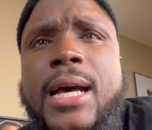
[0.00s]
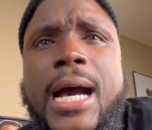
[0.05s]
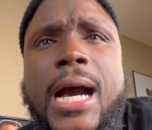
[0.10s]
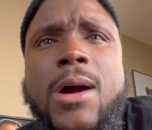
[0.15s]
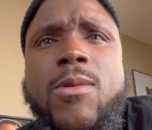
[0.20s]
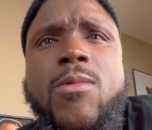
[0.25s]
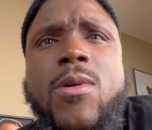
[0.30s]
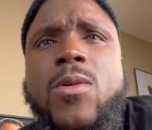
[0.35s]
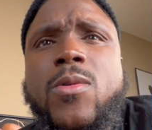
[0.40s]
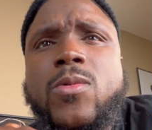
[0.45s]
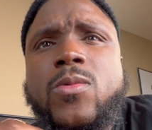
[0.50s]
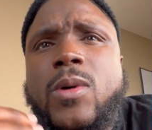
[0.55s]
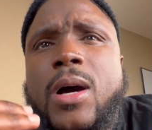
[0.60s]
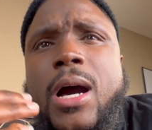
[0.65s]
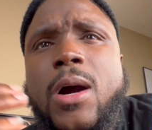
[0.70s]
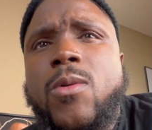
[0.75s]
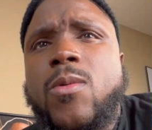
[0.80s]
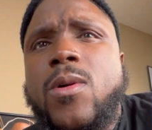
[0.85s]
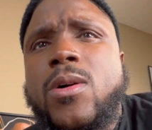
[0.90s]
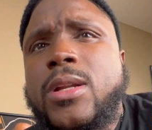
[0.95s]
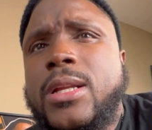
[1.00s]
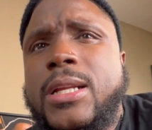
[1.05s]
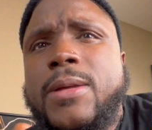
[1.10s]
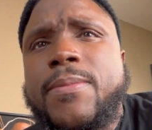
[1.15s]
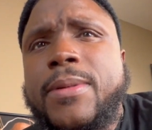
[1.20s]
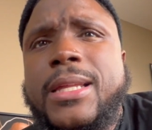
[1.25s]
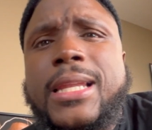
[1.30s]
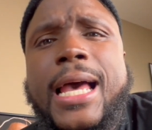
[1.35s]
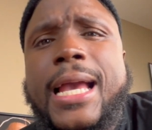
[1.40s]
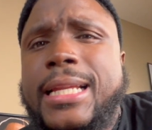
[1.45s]
I want I want it to
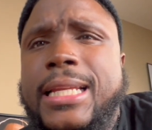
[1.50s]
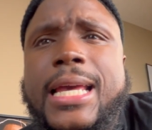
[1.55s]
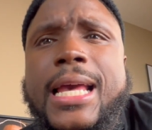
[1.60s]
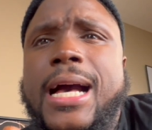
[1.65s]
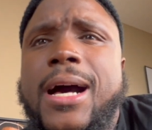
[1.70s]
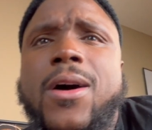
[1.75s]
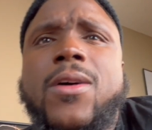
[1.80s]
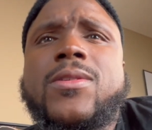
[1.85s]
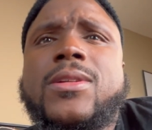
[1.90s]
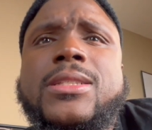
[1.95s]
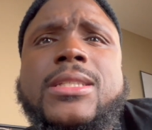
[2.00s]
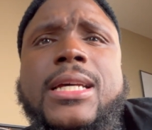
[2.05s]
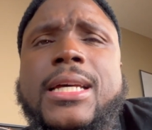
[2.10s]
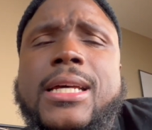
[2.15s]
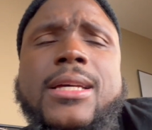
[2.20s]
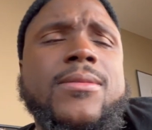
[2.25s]
be like that all the time.